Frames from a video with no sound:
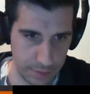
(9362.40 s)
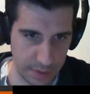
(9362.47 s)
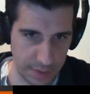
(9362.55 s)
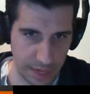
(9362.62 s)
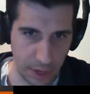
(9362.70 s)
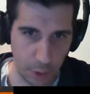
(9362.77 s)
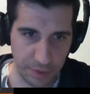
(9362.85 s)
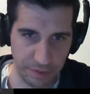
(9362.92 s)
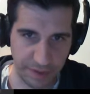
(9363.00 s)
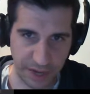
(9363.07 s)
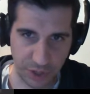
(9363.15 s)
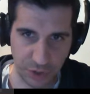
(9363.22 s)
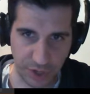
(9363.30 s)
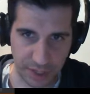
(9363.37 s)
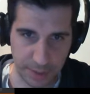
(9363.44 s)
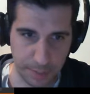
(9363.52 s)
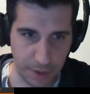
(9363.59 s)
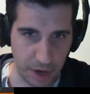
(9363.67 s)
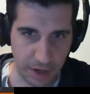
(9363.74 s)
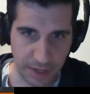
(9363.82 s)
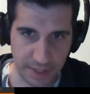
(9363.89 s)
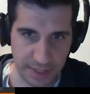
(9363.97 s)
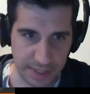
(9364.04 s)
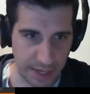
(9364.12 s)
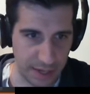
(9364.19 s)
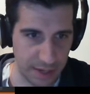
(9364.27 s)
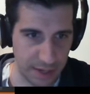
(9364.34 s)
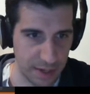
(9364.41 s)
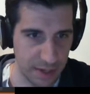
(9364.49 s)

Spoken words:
So I open Vectrex Pong instead.